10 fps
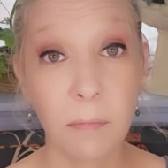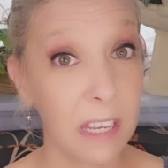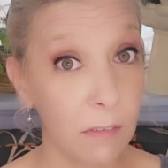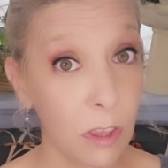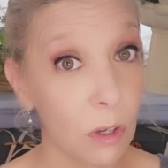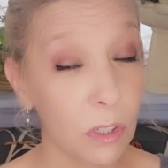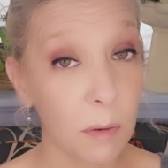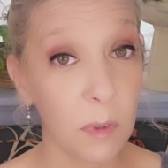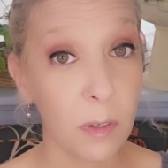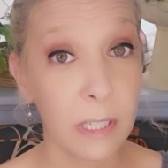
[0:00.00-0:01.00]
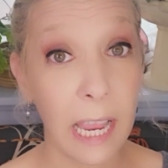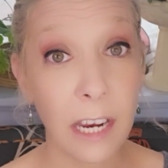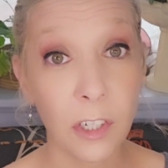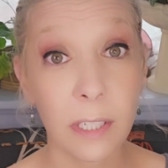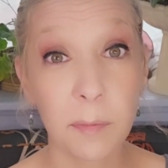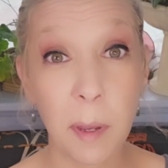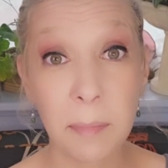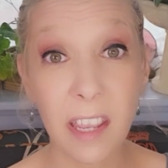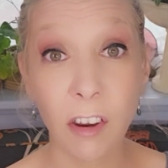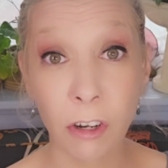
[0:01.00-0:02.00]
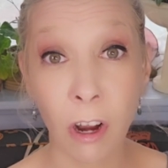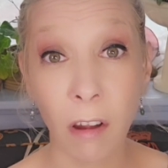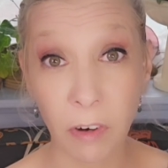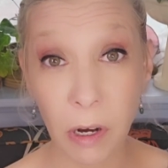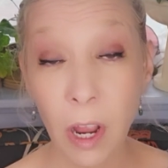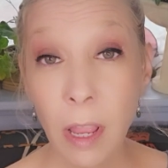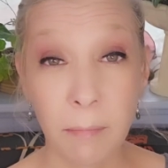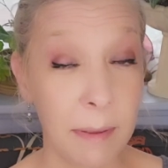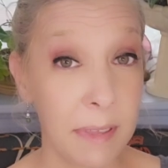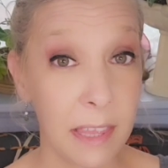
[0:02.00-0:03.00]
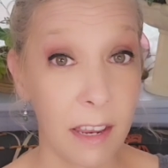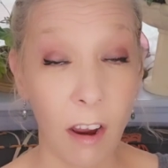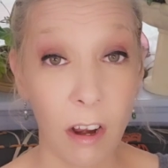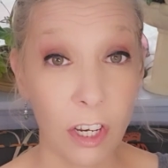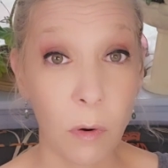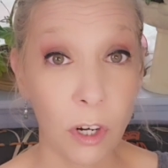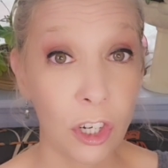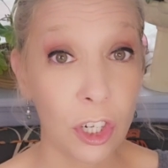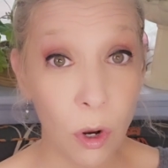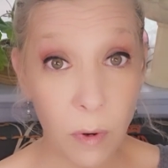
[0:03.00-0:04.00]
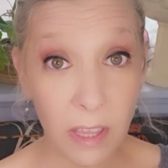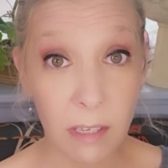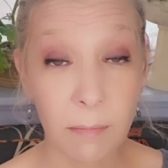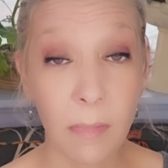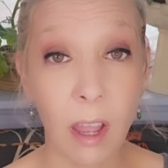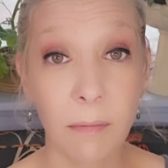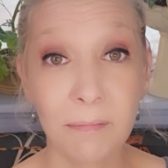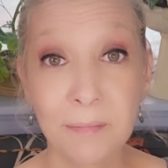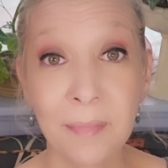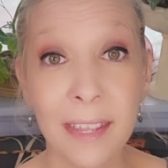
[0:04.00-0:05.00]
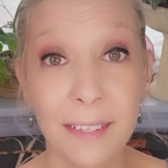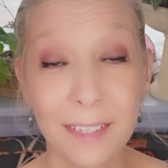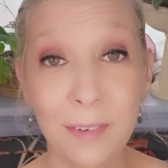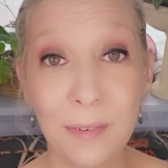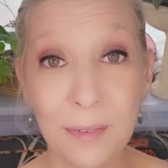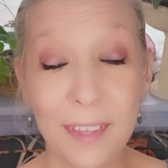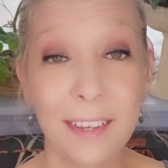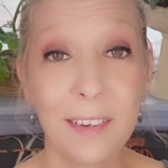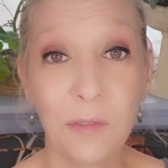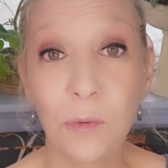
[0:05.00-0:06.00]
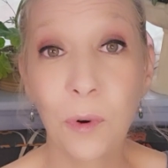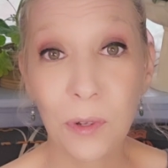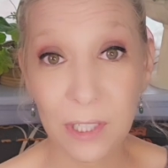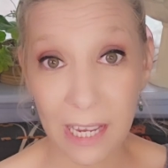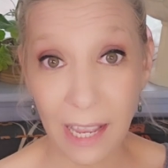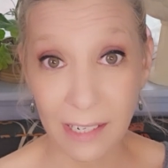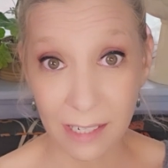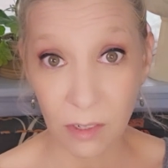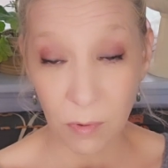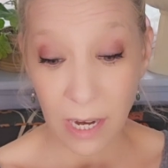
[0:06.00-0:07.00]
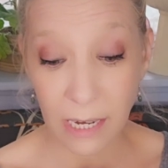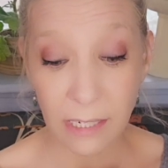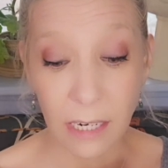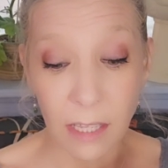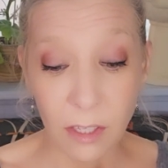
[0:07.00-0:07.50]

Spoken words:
Even though some of those actions might be undercover, maybe you aren't showing them to the world yet, right?